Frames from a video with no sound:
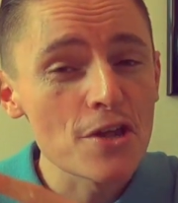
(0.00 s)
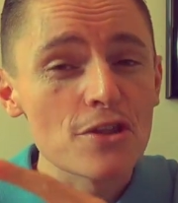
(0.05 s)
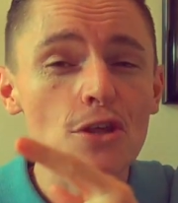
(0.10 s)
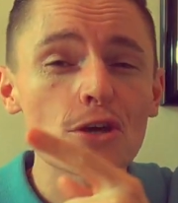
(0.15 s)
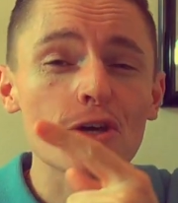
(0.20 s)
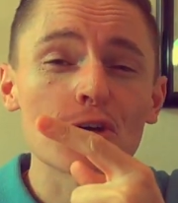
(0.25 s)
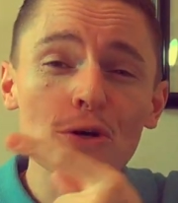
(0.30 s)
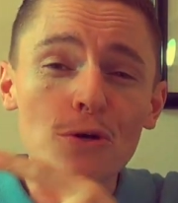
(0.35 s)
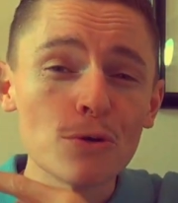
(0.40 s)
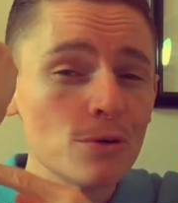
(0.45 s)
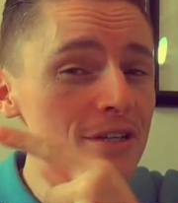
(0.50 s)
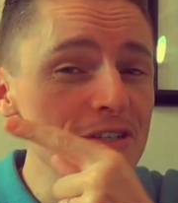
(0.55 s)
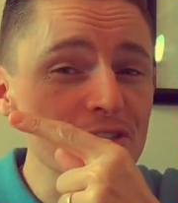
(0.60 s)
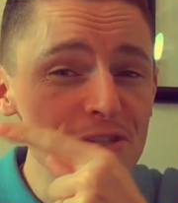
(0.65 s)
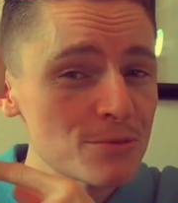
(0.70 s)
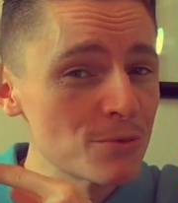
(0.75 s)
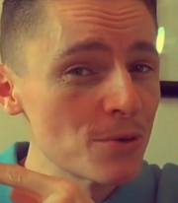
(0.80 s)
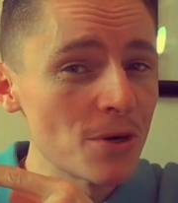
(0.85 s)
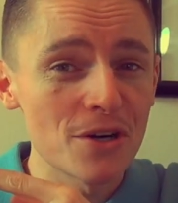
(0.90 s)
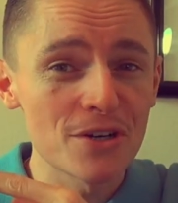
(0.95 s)
the
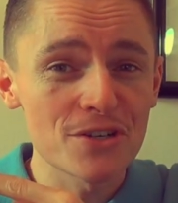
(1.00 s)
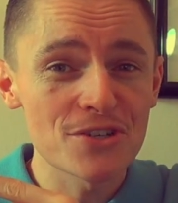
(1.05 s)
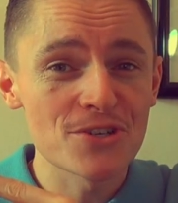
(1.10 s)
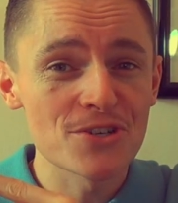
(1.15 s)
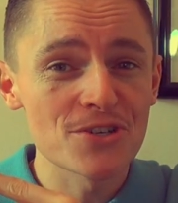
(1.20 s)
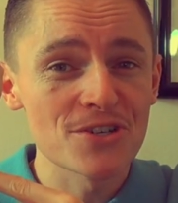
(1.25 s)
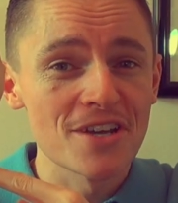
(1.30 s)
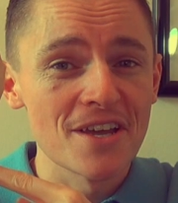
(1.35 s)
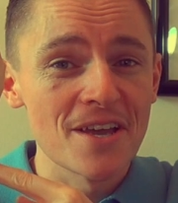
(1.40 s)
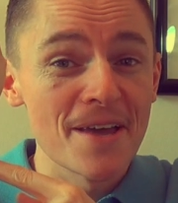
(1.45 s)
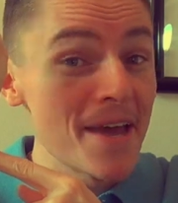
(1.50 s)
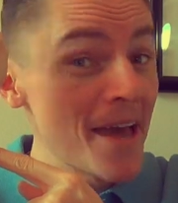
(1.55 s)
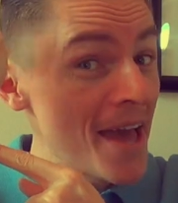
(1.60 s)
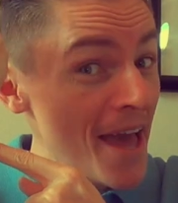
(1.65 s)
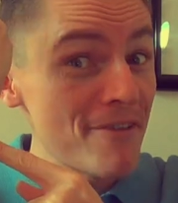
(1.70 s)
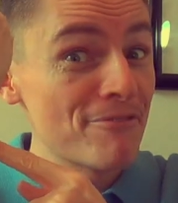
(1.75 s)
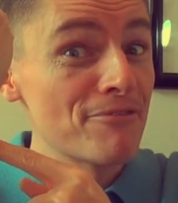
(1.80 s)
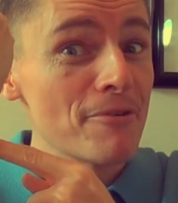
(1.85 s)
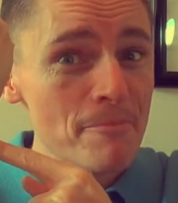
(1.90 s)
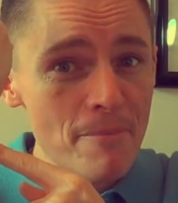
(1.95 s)
coolest watch
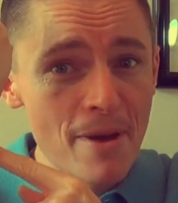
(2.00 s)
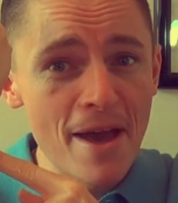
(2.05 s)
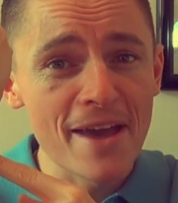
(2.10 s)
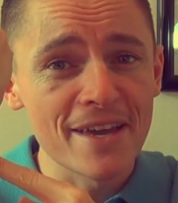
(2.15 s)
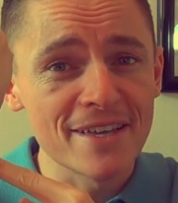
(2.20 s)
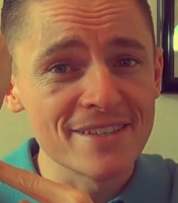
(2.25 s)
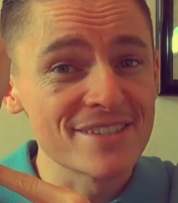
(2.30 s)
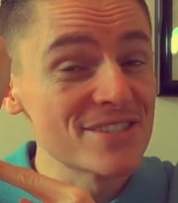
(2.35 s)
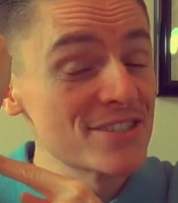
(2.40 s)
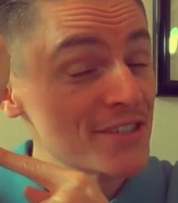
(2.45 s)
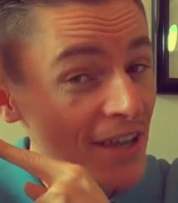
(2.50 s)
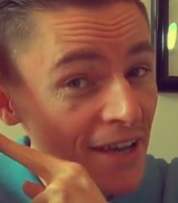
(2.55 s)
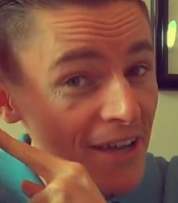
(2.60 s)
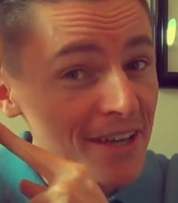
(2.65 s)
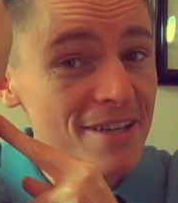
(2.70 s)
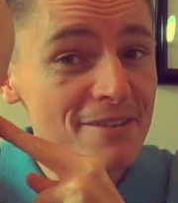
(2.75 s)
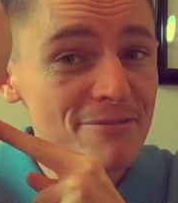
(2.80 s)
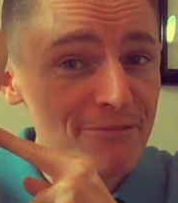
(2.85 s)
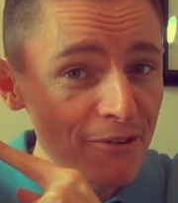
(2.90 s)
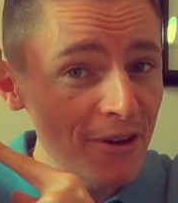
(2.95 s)
ever made,
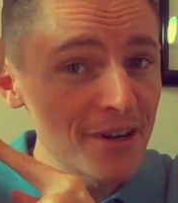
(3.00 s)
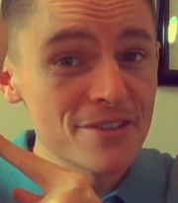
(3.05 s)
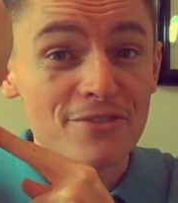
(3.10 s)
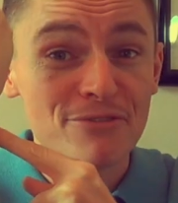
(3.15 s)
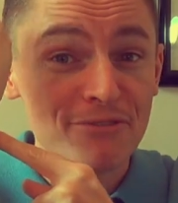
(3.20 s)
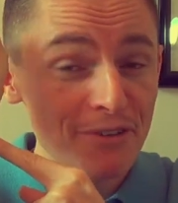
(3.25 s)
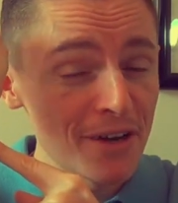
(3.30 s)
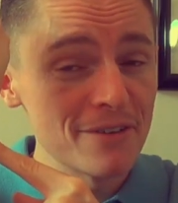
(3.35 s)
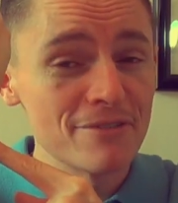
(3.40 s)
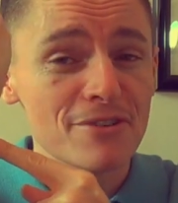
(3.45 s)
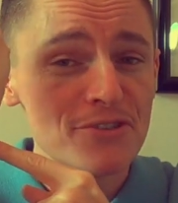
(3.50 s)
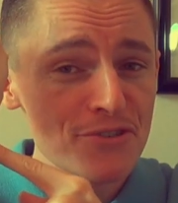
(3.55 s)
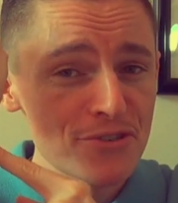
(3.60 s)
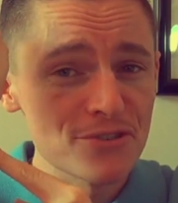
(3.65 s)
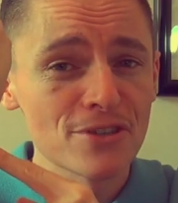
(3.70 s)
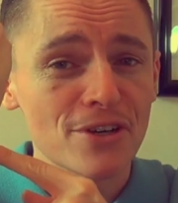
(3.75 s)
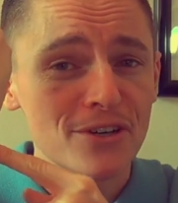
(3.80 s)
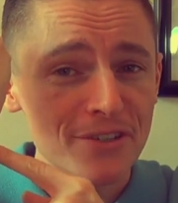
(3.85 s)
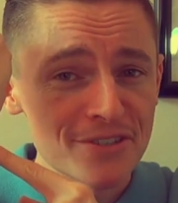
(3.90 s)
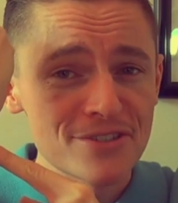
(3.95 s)
certainly for under
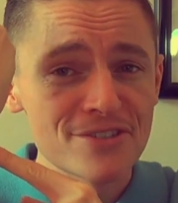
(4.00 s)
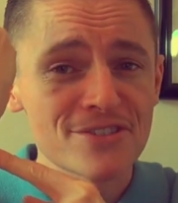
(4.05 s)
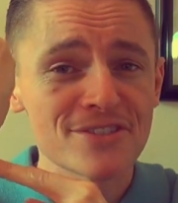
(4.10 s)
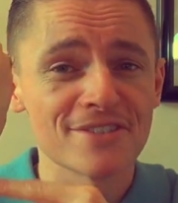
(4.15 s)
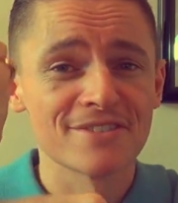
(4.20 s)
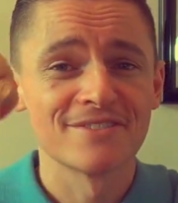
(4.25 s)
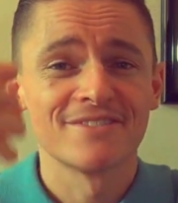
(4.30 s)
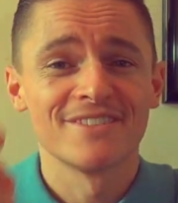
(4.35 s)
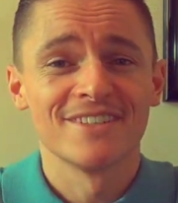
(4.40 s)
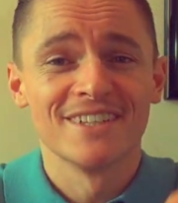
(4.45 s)
$500.